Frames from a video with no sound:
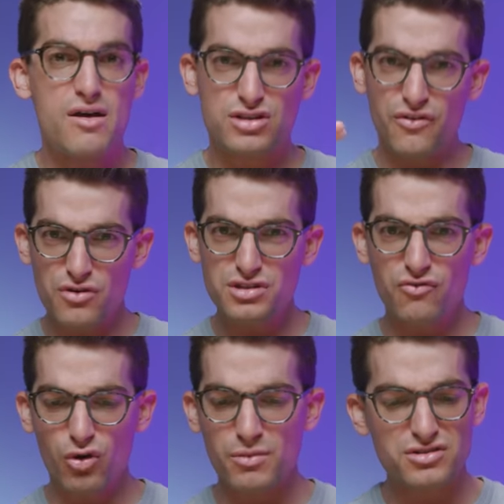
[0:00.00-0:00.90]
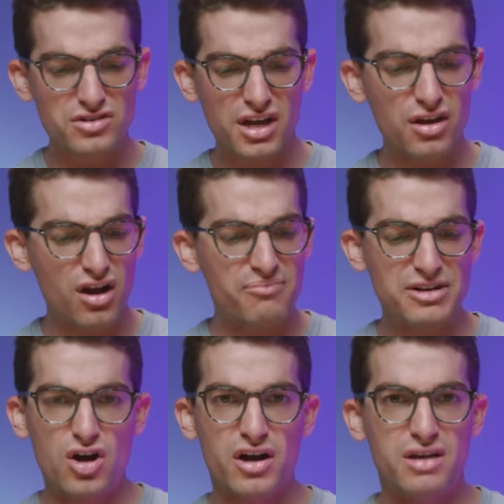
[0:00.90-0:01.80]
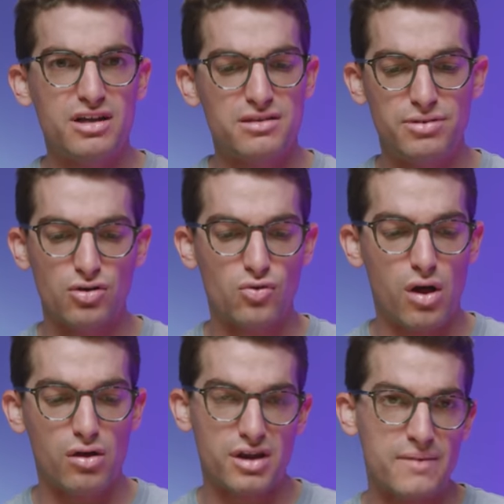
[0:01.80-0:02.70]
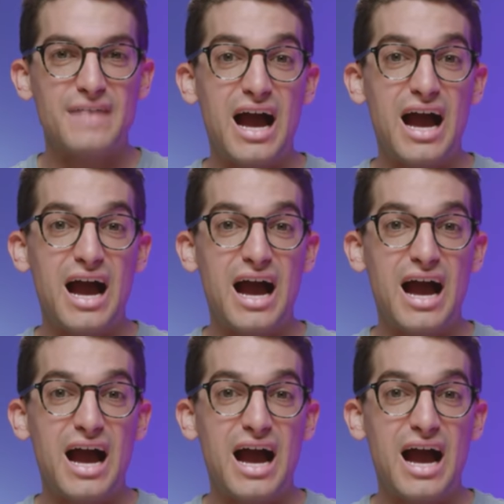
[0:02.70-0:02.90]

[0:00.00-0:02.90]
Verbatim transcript: So first and foremost, let's kick it off by talking about the build quality.